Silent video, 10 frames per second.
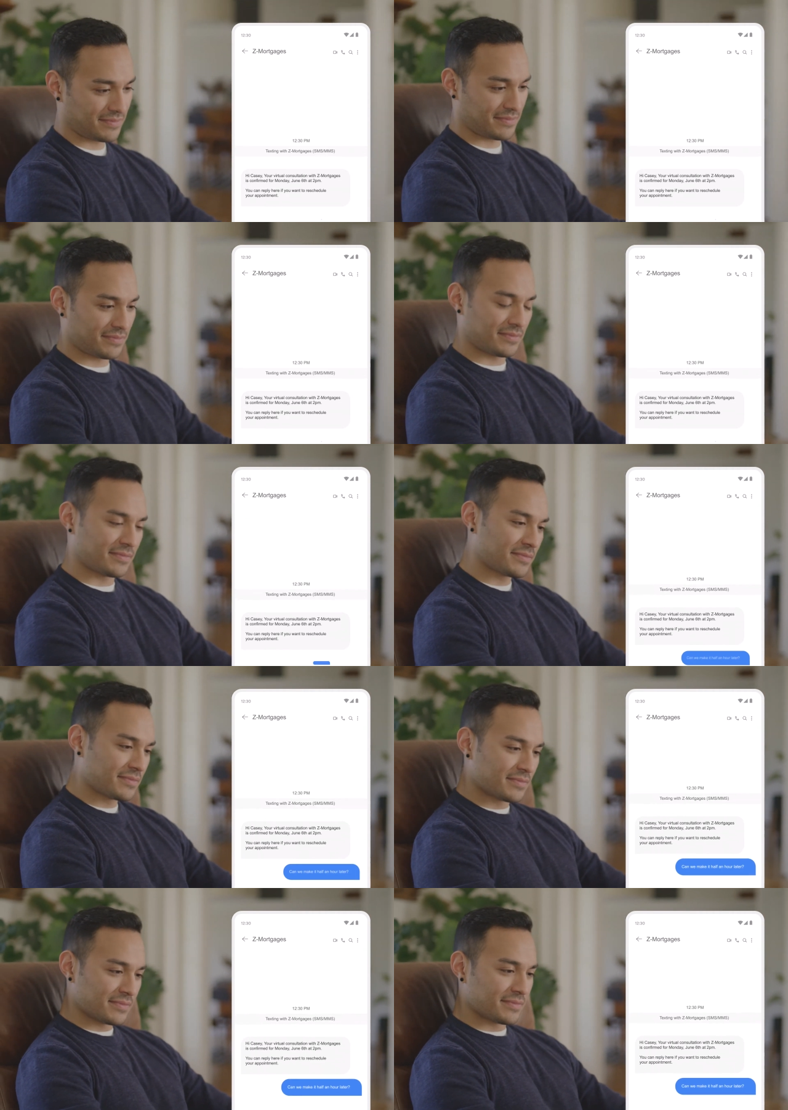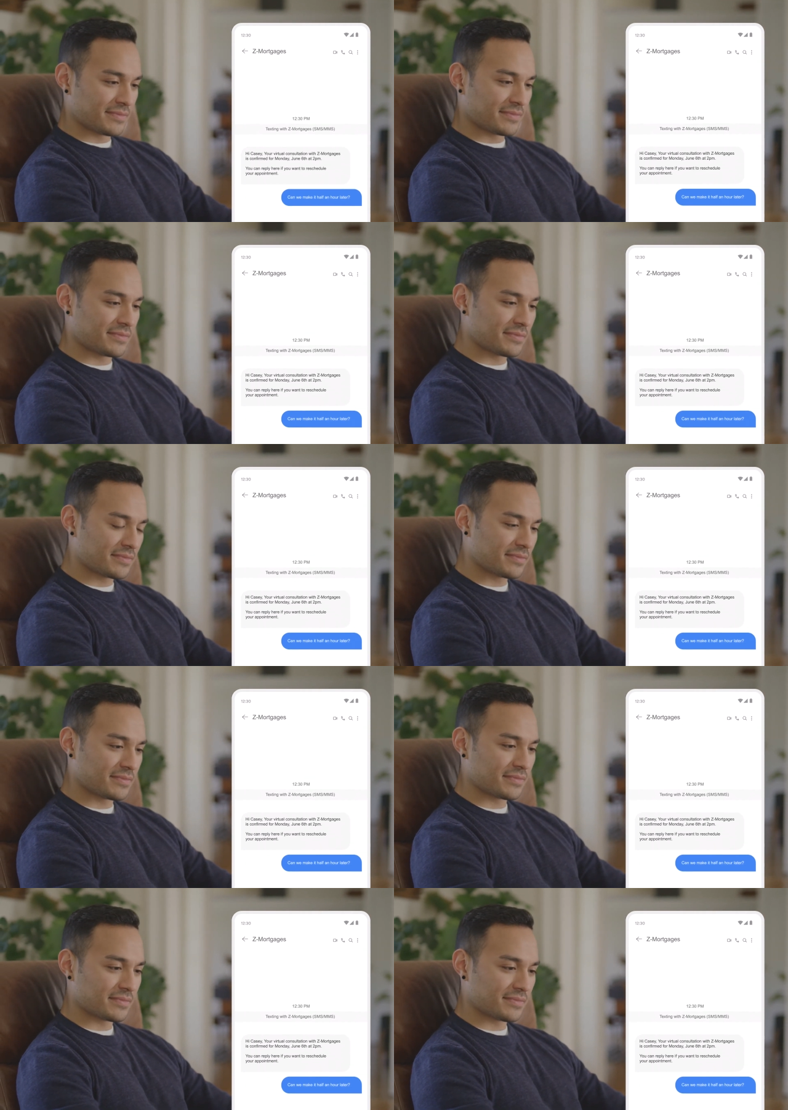
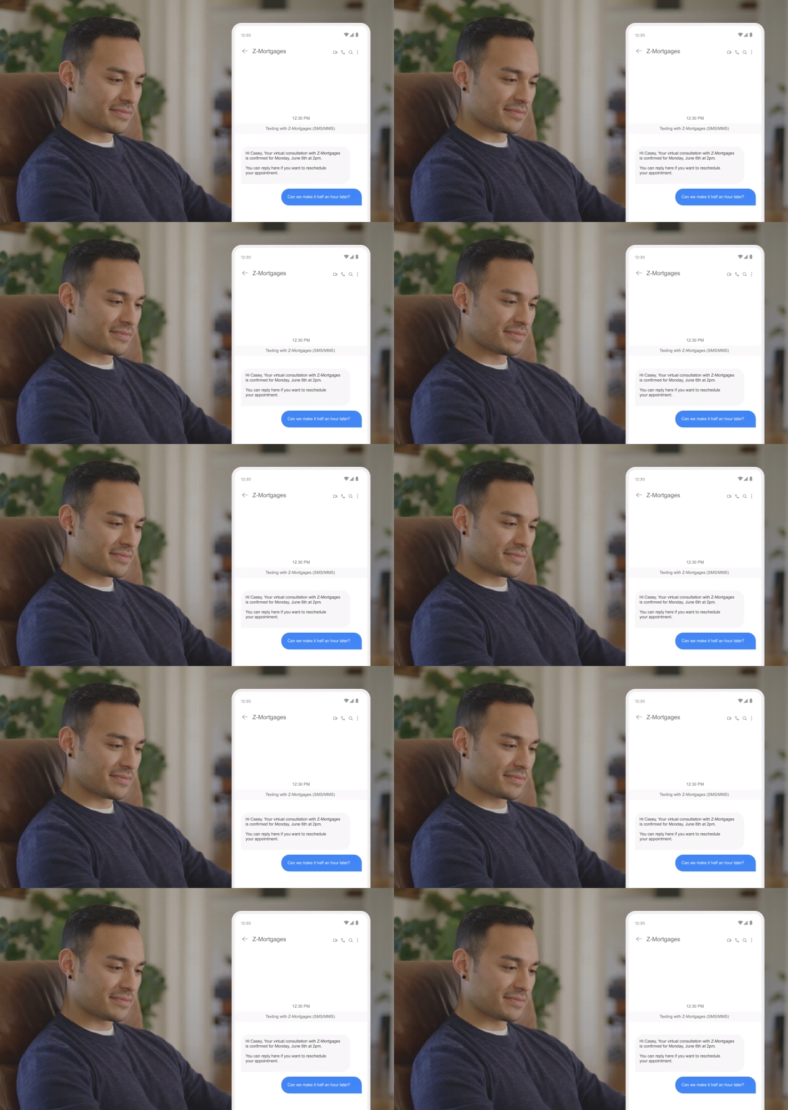(no one is talking)